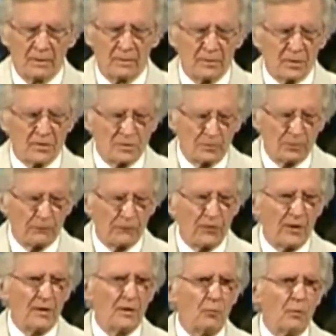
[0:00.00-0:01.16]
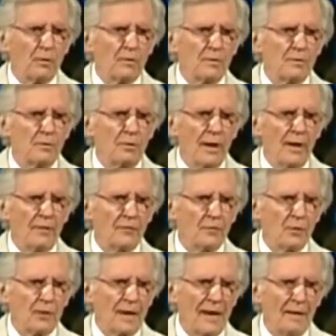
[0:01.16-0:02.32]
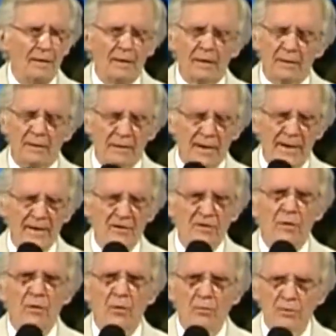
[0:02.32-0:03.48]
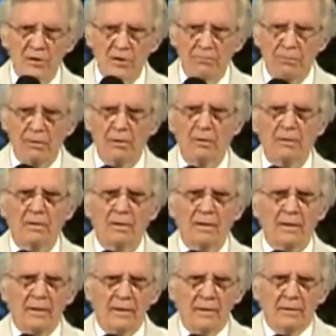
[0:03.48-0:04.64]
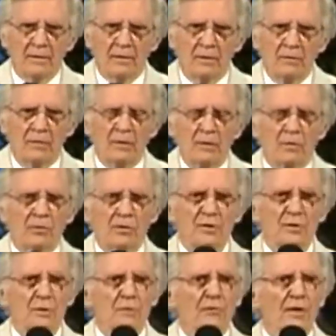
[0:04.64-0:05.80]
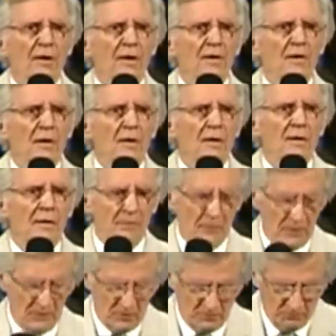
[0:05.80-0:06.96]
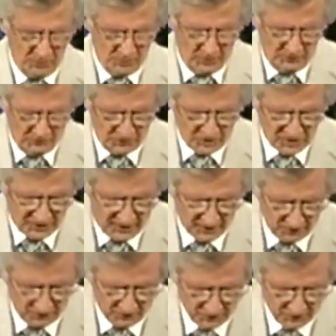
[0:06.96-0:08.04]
This is a prophetic word, and you have to allow and ask the Holy Spirit to increase your faith to believe and stand